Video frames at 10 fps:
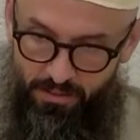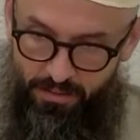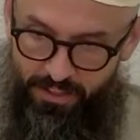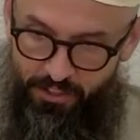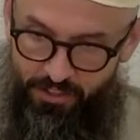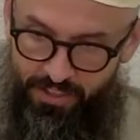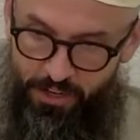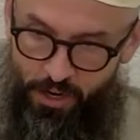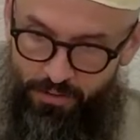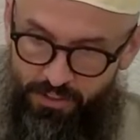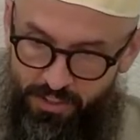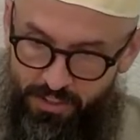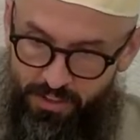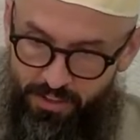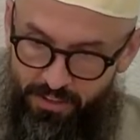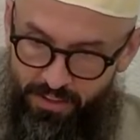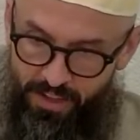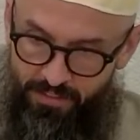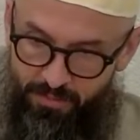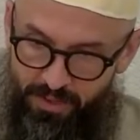And I shouldn't say harvested,
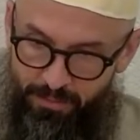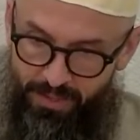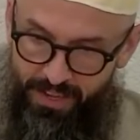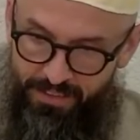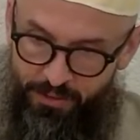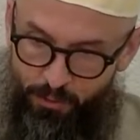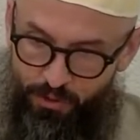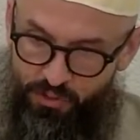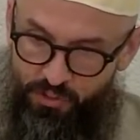that have been planted or